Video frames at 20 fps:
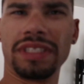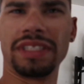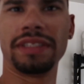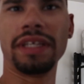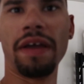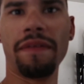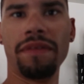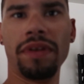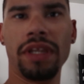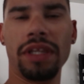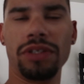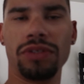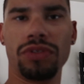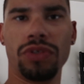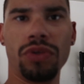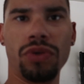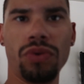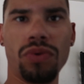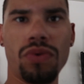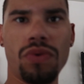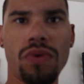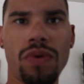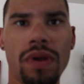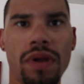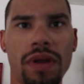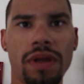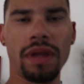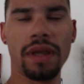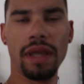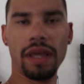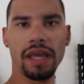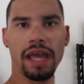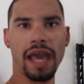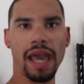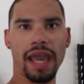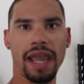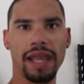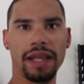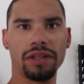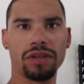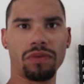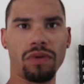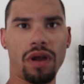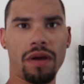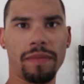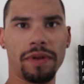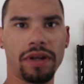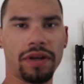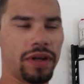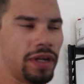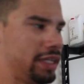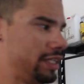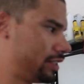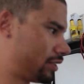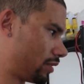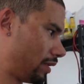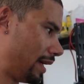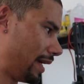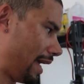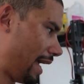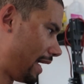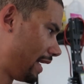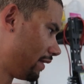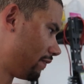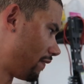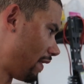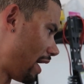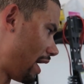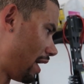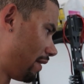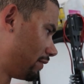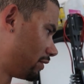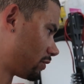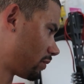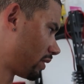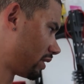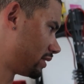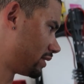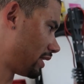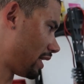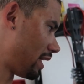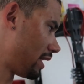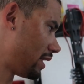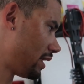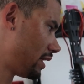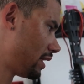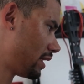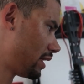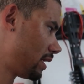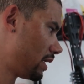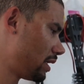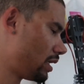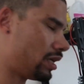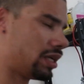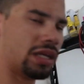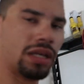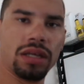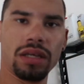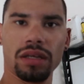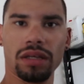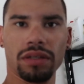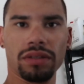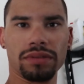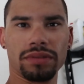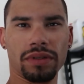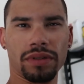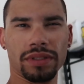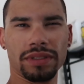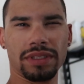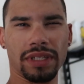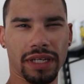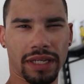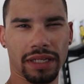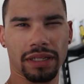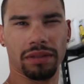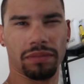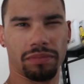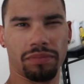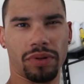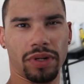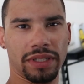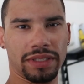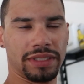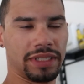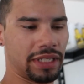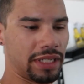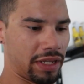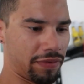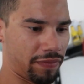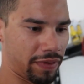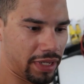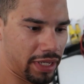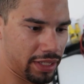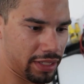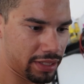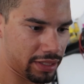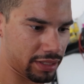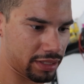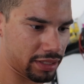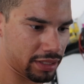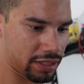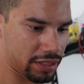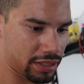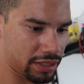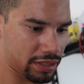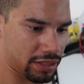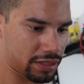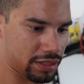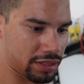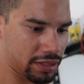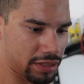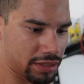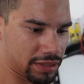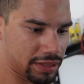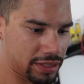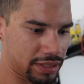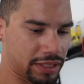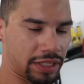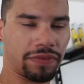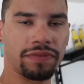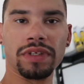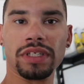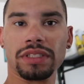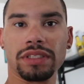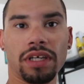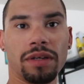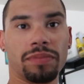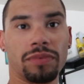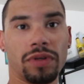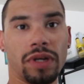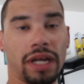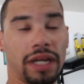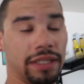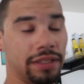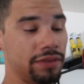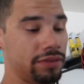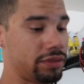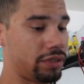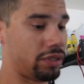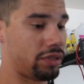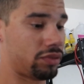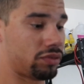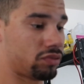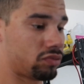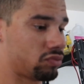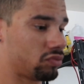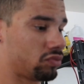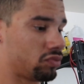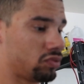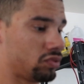72 A durometer, and these are like 85 is what it said. So it's like a pretty significant stiffness upgrade. So